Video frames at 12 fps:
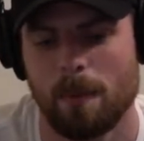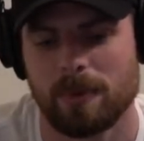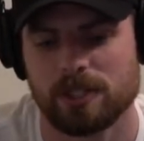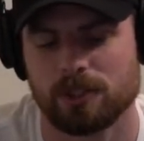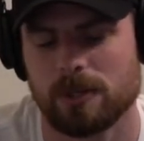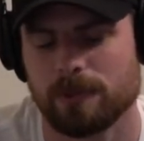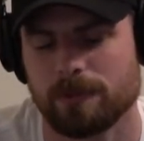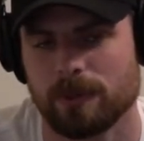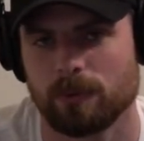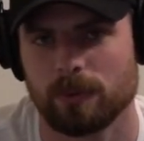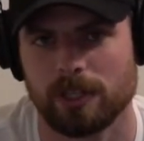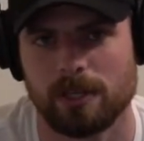My stream's
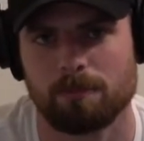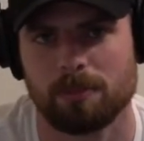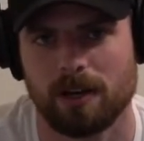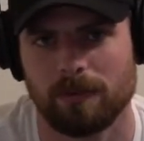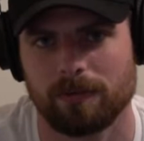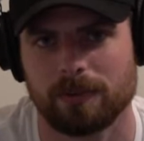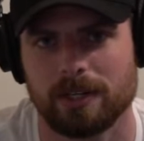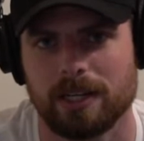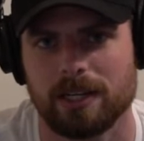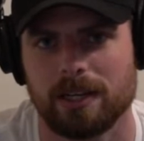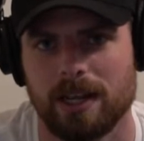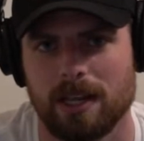been really
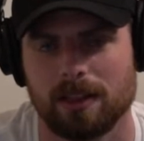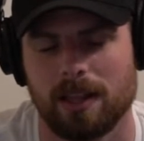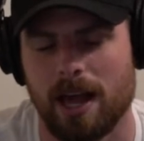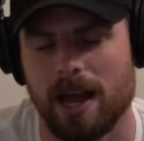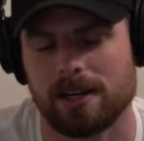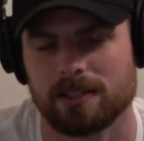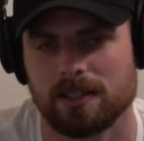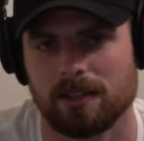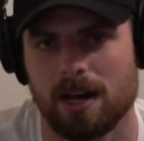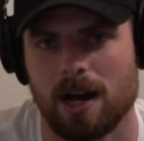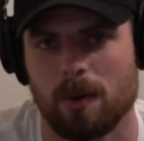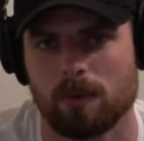buffery. It lags a
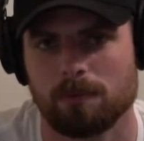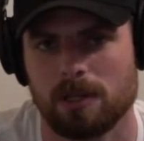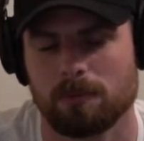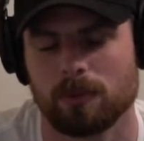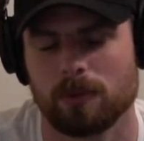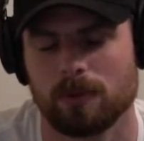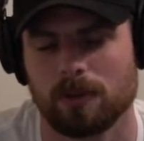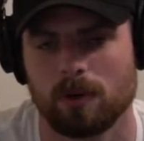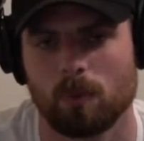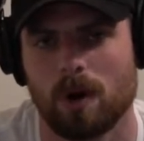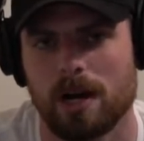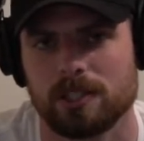lot. When people
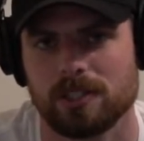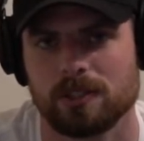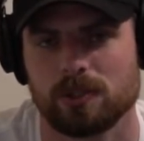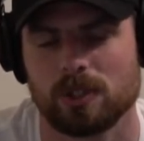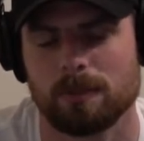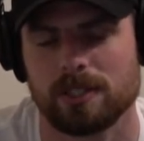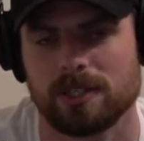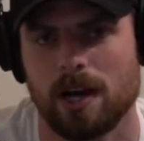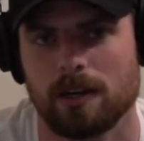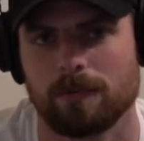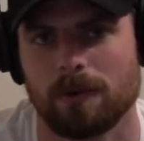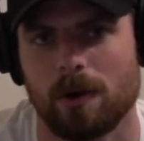are watching the stream, it's
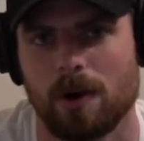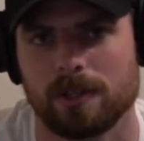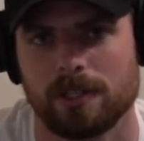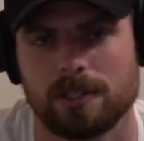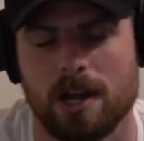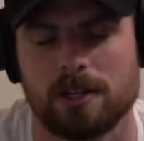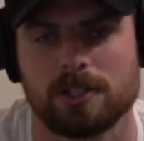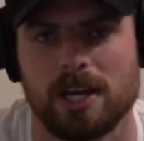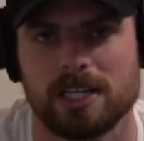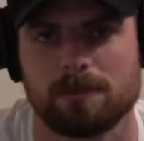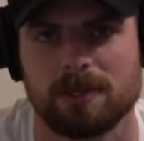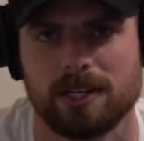kind of hard to
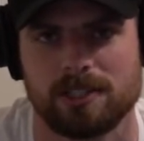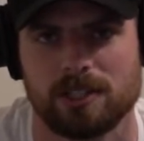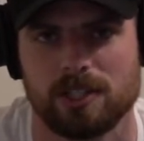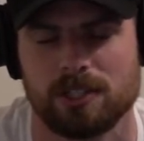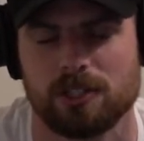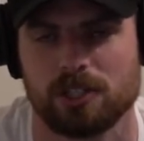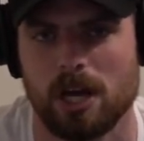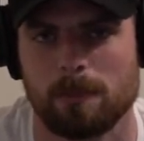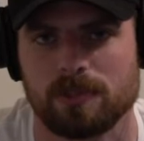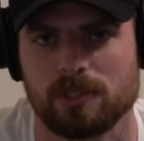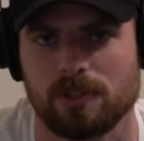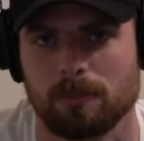digest because it just
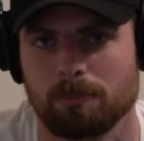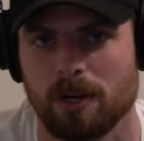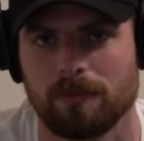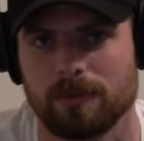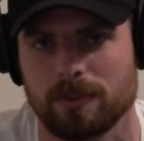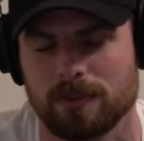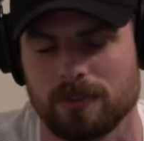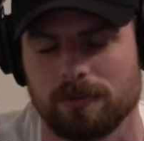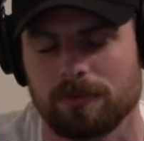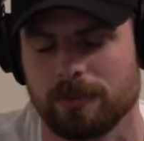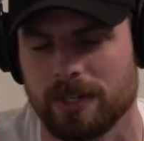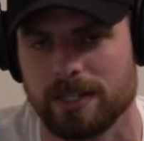jumps or buffers or
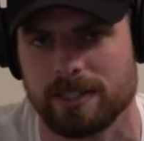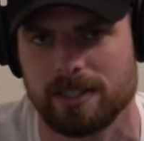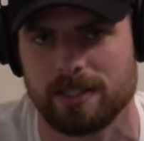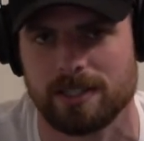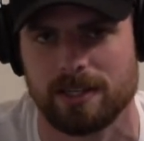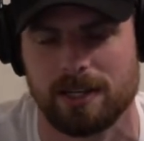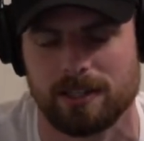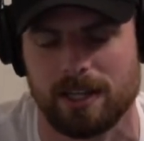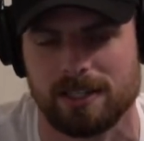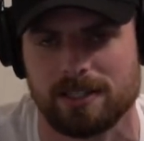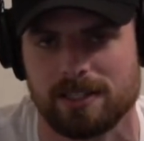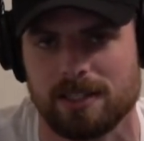freezes and it
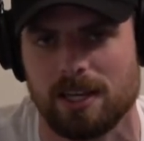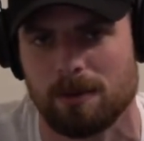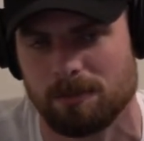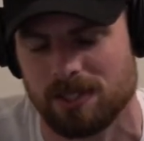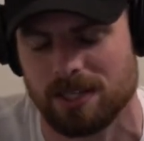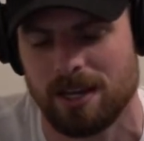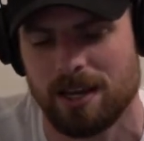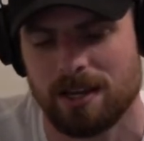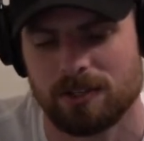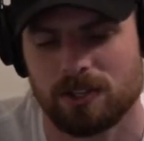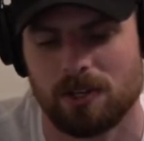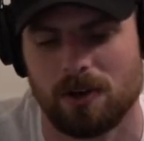like skips.
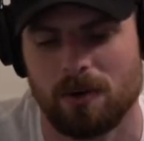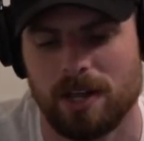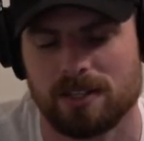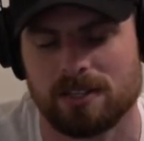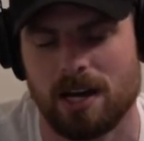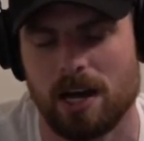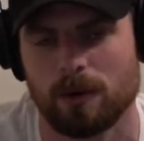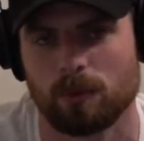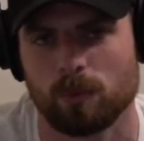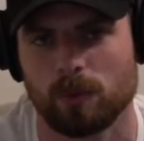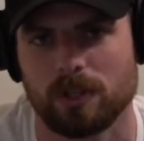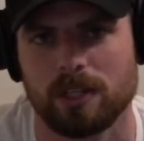So it's not a
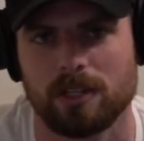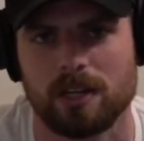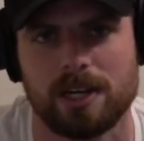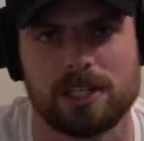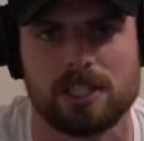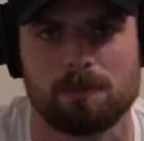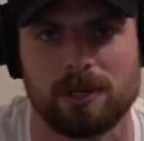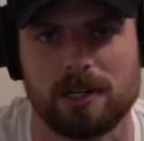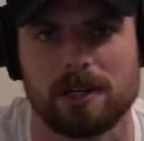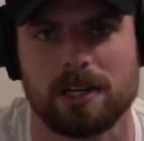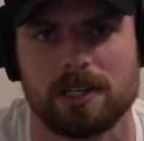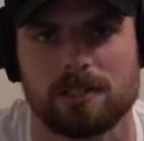really good
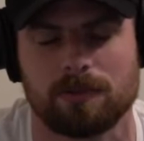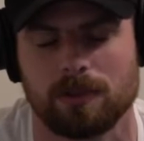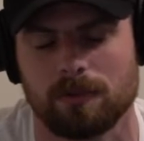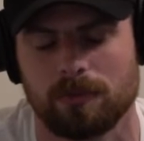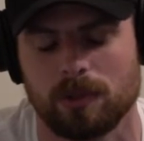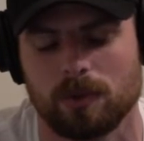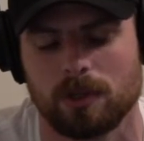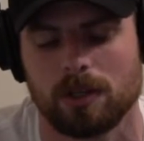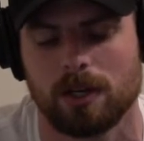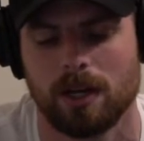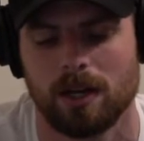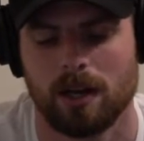experience for the viewer.